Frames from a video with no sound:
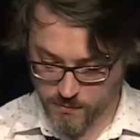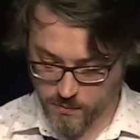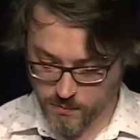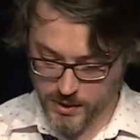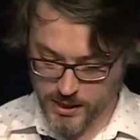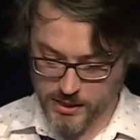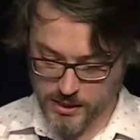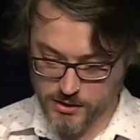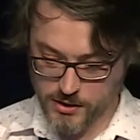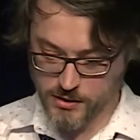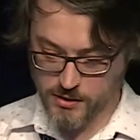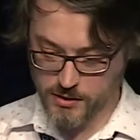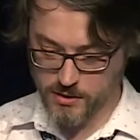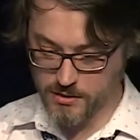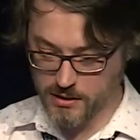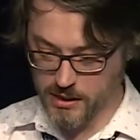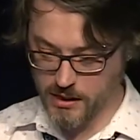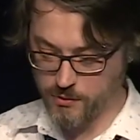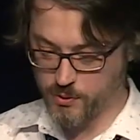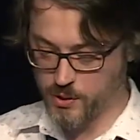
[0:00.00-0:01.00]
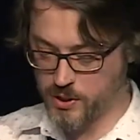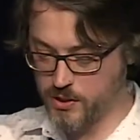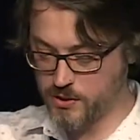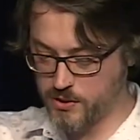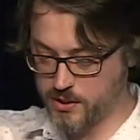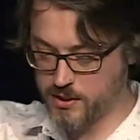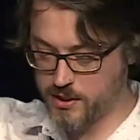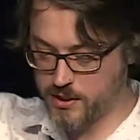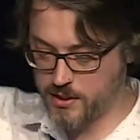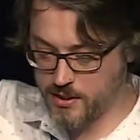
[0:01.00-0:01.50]
We can do, if we
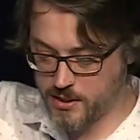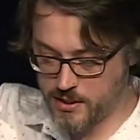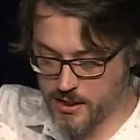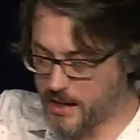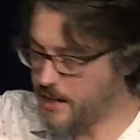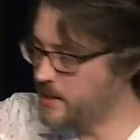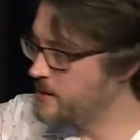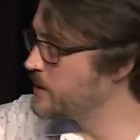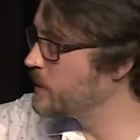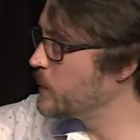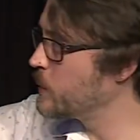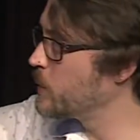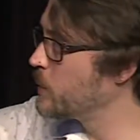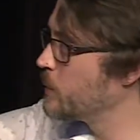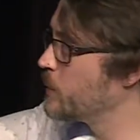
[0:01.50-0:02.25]
use KSQL,